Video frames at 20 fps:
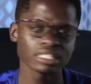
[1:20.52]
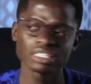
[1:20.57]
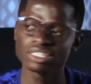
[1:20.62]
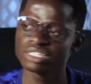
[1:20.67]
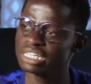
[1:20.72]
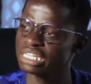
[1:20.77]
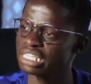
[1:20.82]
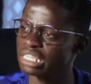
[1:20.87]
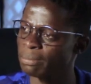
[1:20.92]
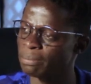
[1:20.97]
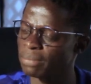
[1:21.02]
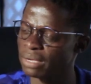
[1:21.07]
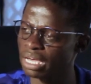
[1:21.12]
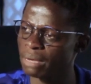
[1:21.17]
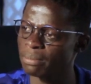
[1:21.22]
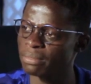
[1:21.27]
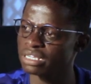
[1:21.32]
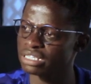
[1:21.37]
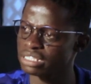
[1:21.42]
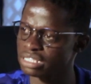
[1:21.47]
it really the peak,
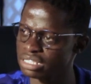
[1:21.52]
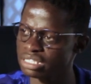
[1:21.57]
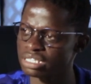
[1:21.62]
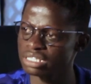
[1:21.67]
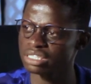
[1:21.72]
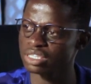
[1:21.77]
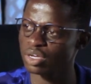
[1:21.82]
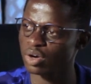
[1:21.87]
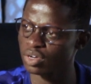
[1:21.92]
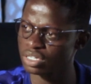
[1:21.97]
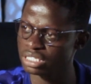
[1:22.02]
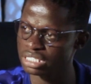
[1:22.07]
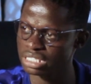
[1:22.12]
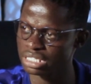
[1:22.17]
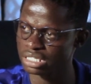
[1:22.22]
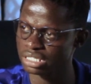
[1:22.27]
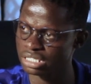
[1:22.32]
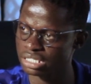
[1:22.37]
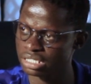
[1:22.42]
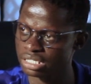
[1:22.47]
or it's just the onset?